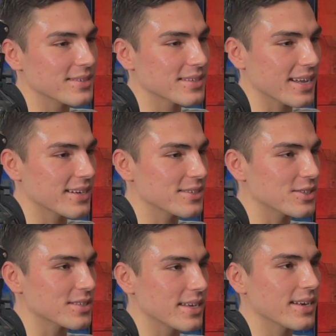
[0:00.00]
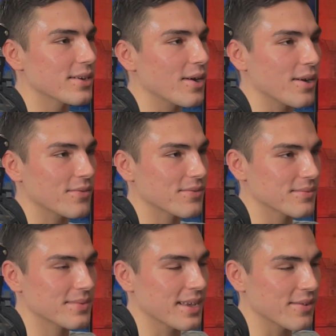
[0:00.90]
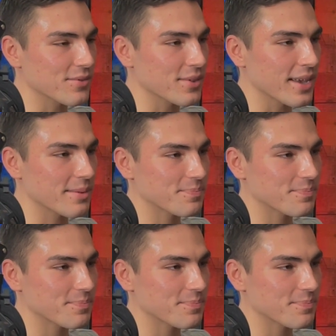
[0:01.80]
kind of just hit it off after that.